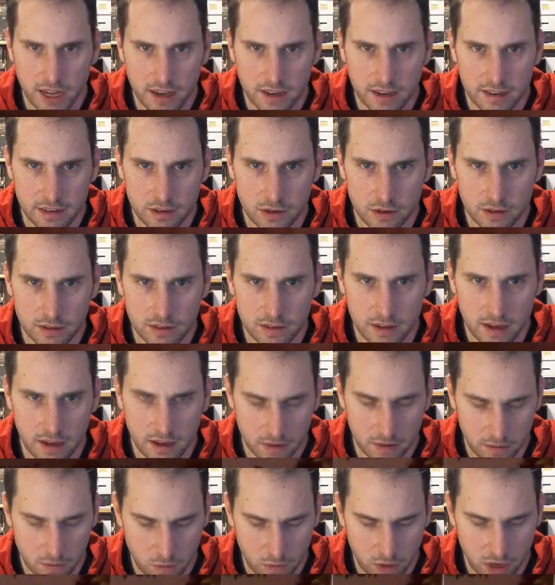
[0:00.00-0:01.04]
easy to
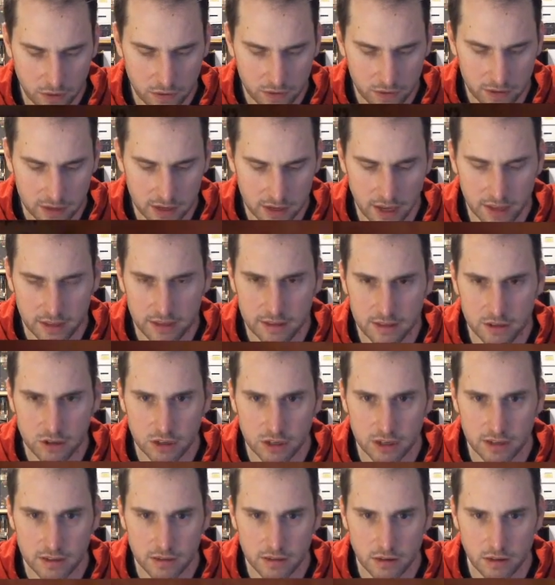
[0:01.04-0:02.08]
see. We have
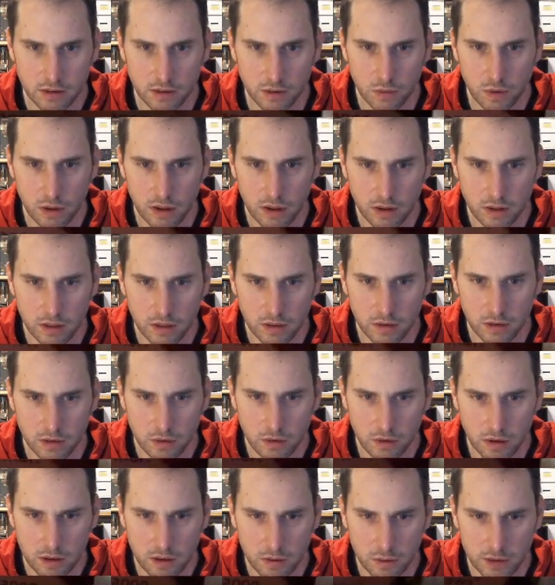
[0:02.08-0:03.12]
celestials on the
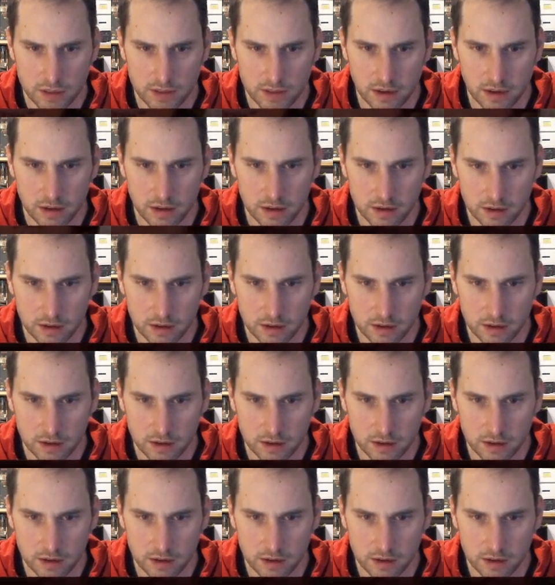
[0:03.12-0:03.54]
one side,